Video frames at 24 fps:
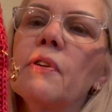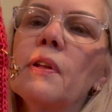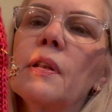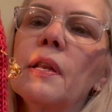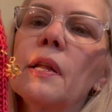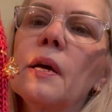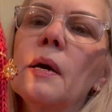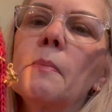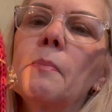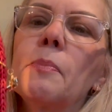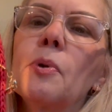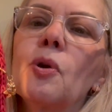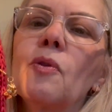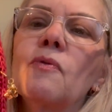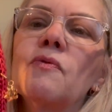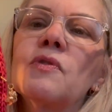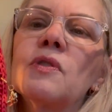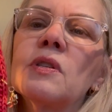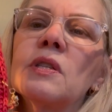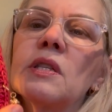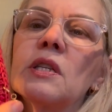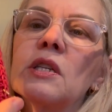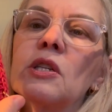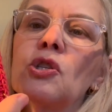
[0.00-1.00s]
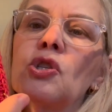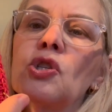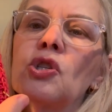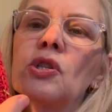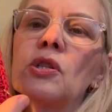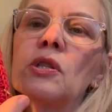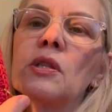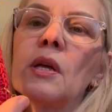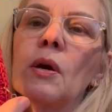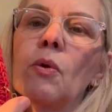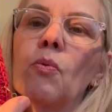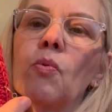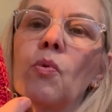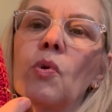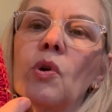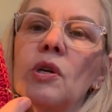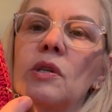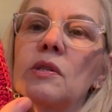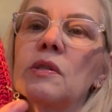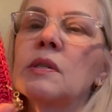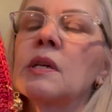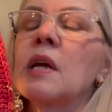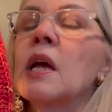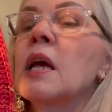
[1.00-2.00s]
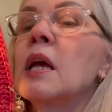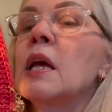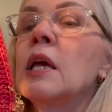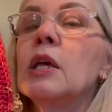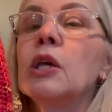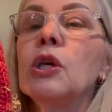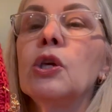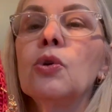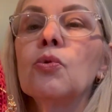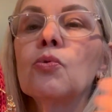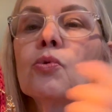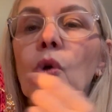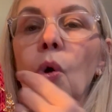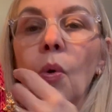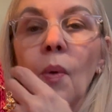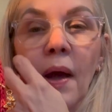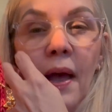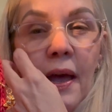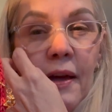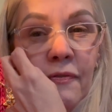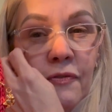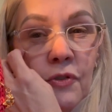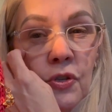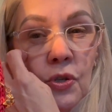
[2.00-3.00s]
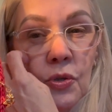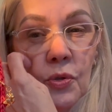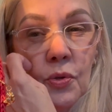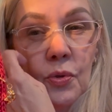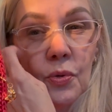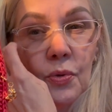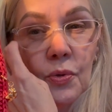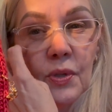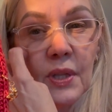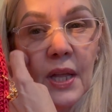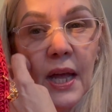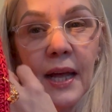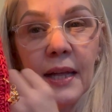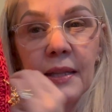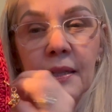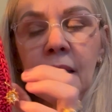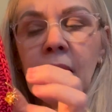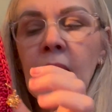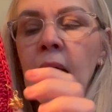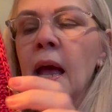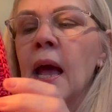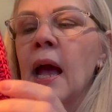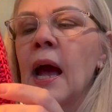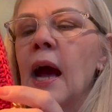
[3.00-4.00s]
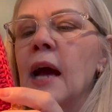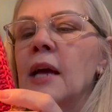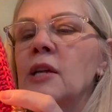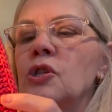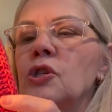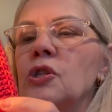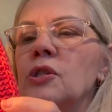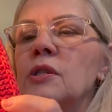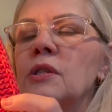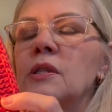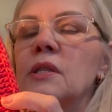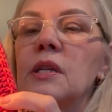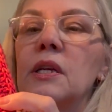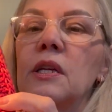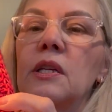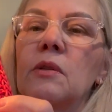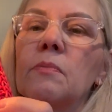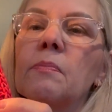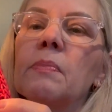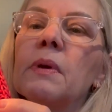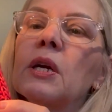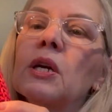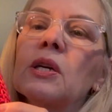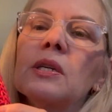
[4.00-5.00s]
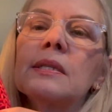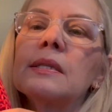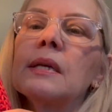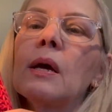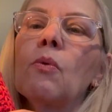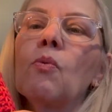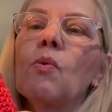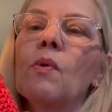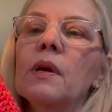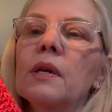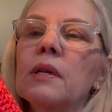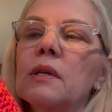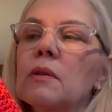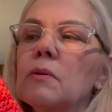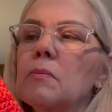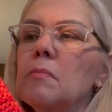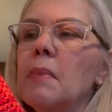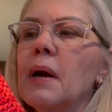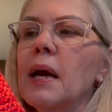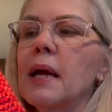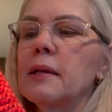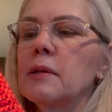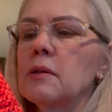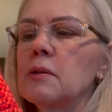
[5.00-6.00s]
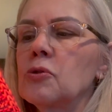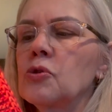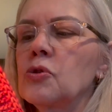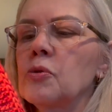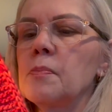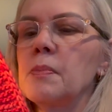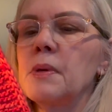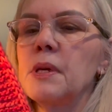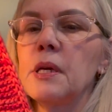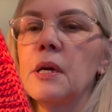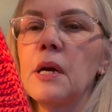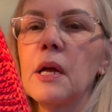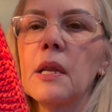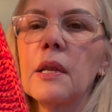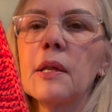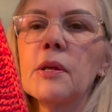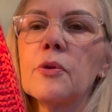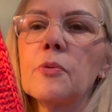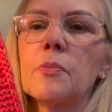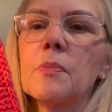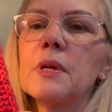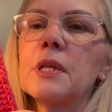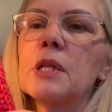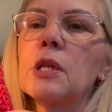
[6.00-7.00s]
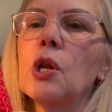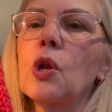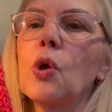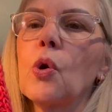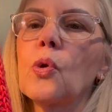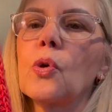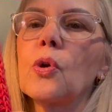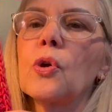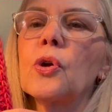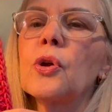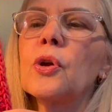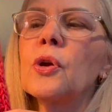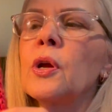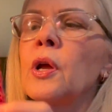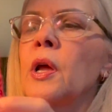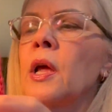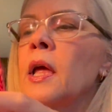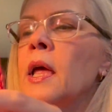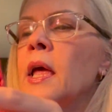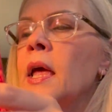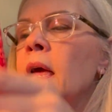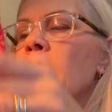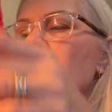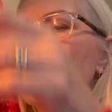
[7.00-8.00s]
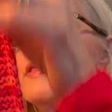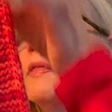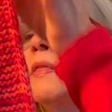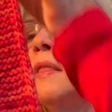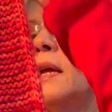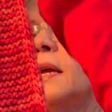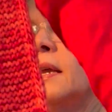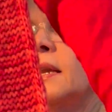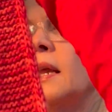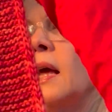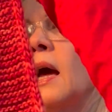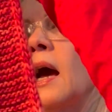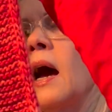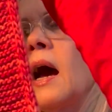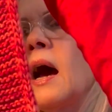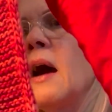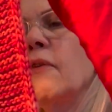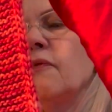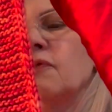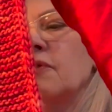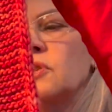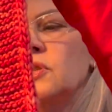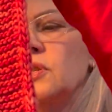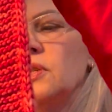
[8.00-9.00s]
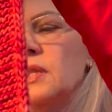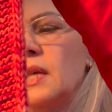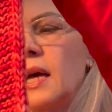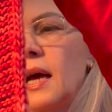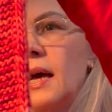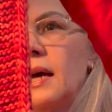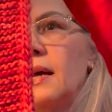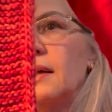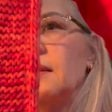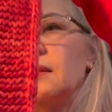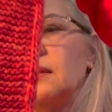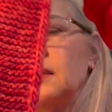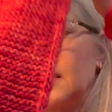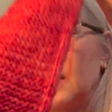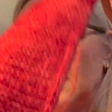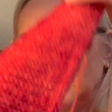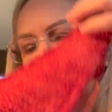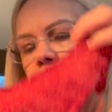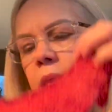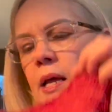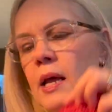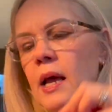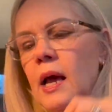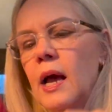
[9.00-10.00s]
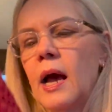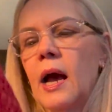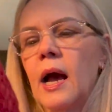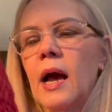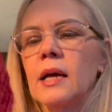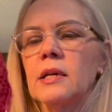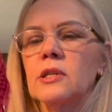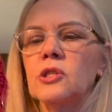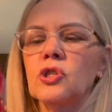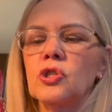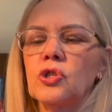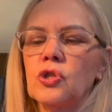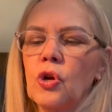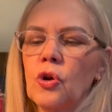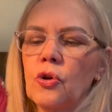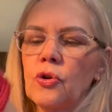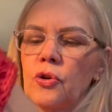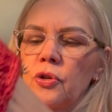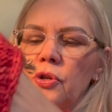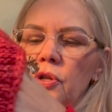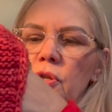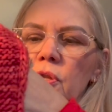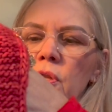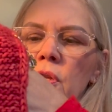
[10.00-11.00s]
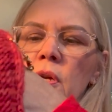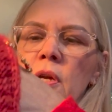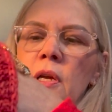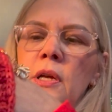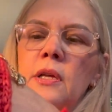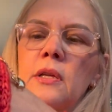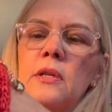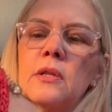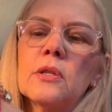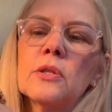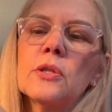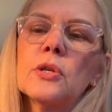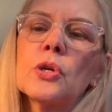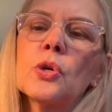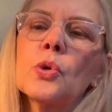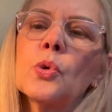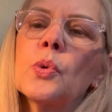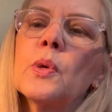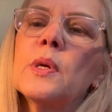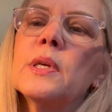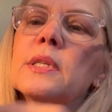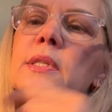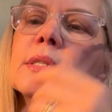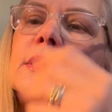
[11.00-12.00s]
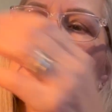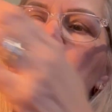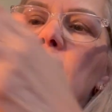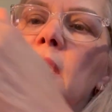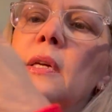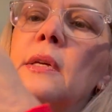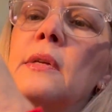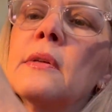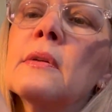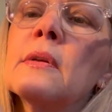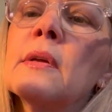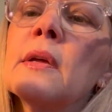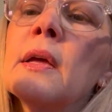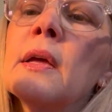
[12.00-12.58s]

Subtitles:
number of stitch there was. You don't have to do that. I just did because I wanted mine to be a little bit longer. And then after that, I started decreasing,